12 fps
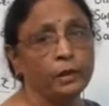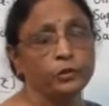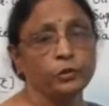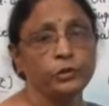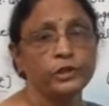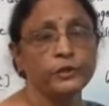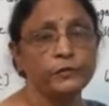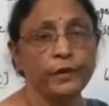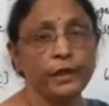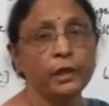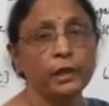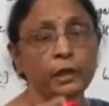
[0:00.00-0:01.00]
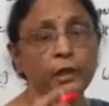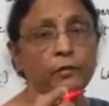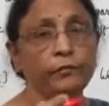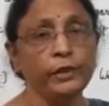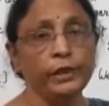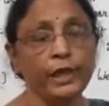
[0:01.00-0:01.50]
So this way
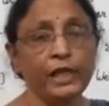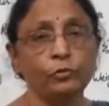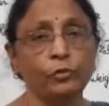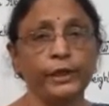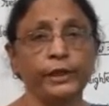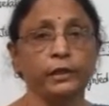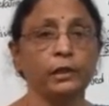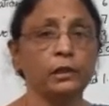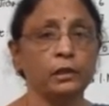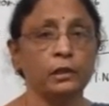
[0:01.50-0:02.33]
we calculate the